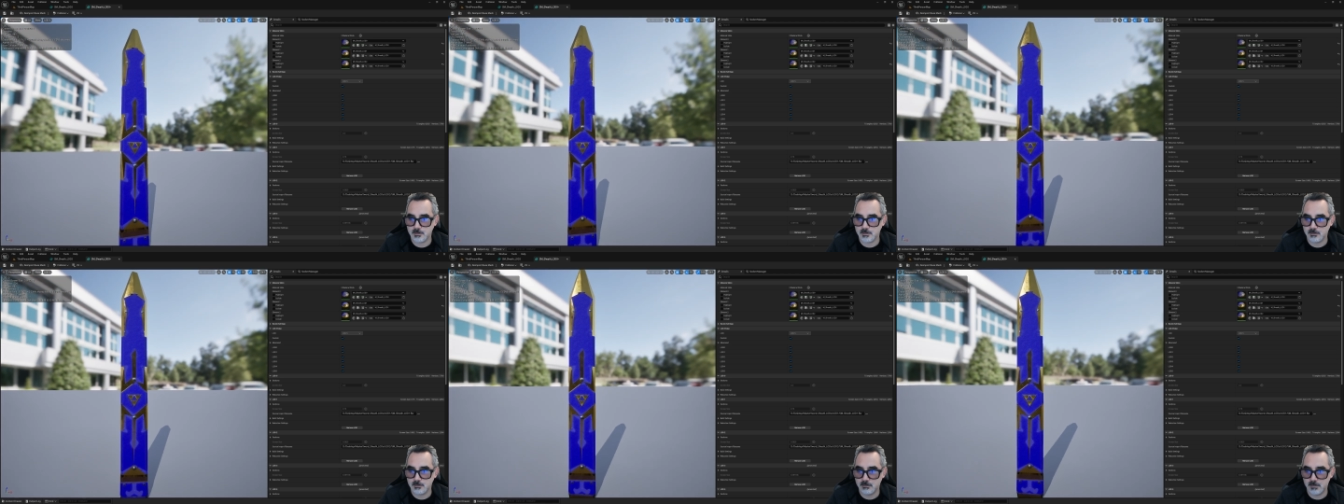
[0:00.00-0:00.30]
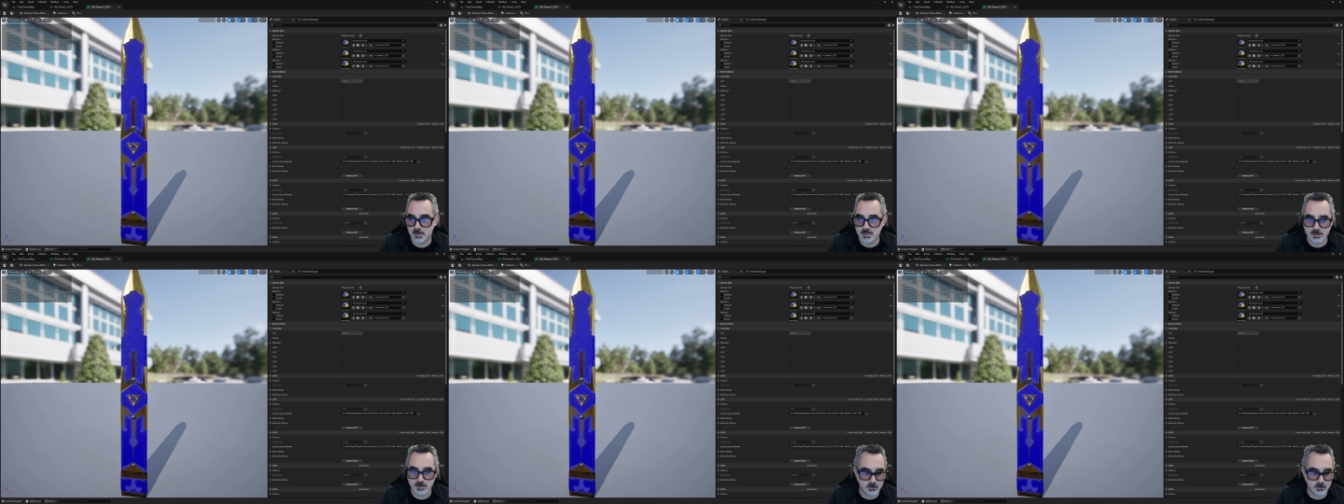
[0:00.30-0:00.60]

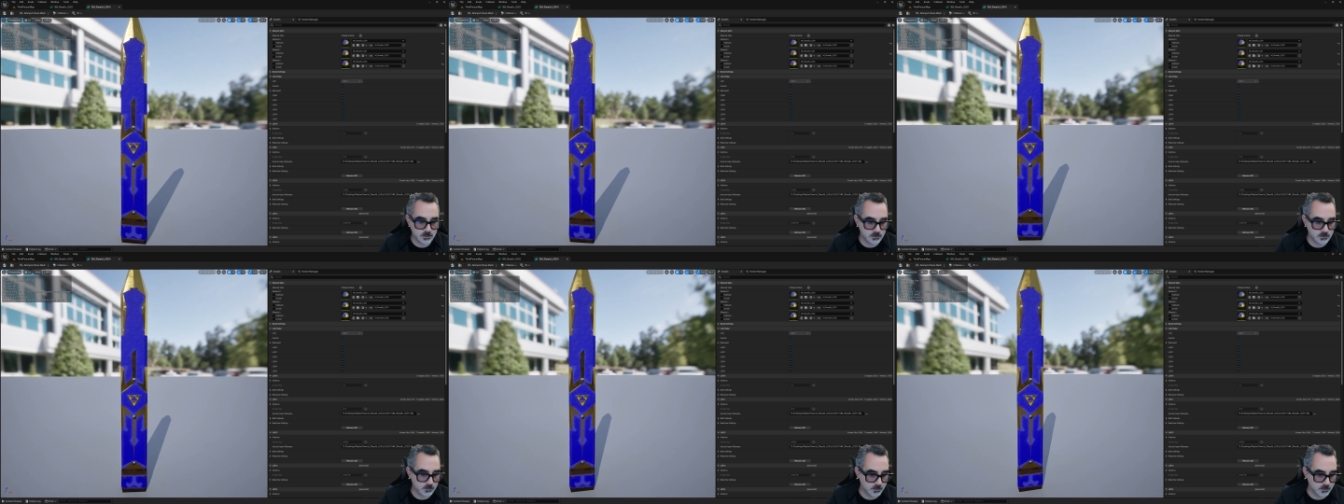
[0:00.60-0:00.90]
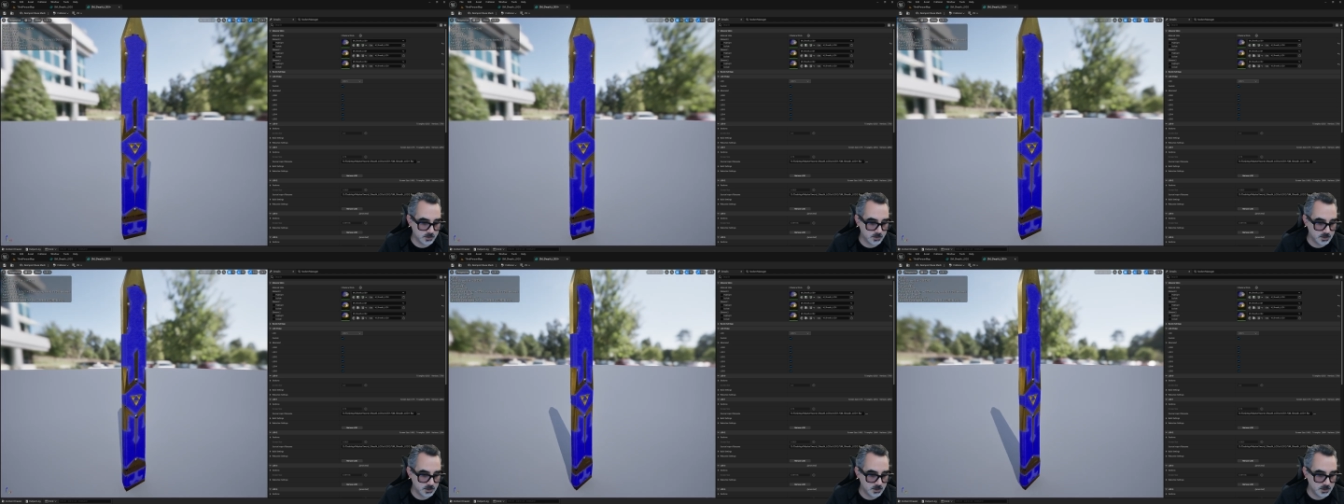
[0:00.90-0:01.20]
master
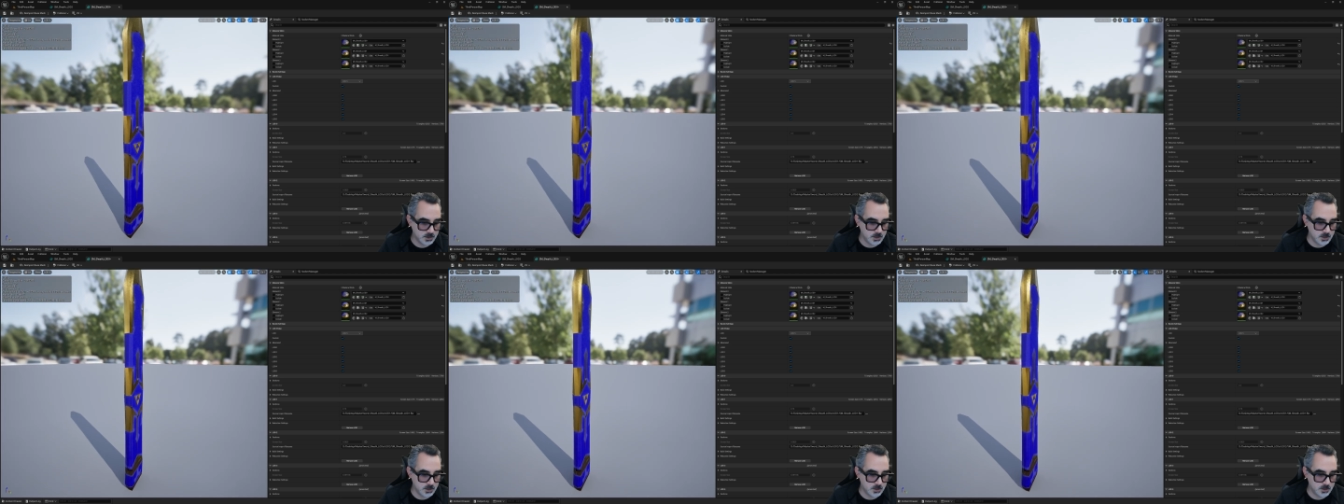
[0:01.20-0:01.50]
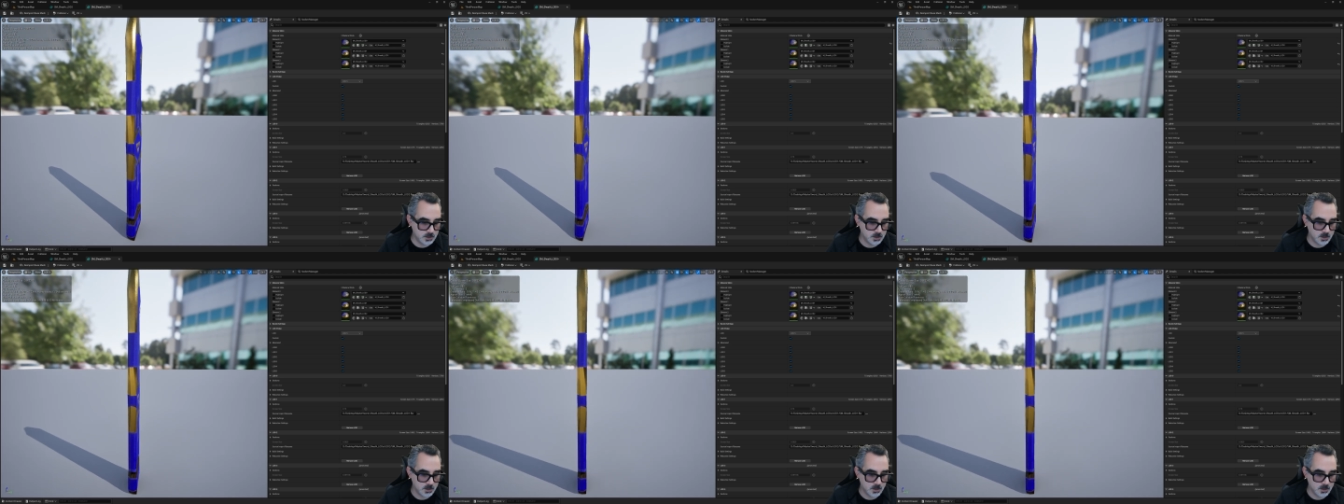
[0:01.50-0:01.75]
source sheet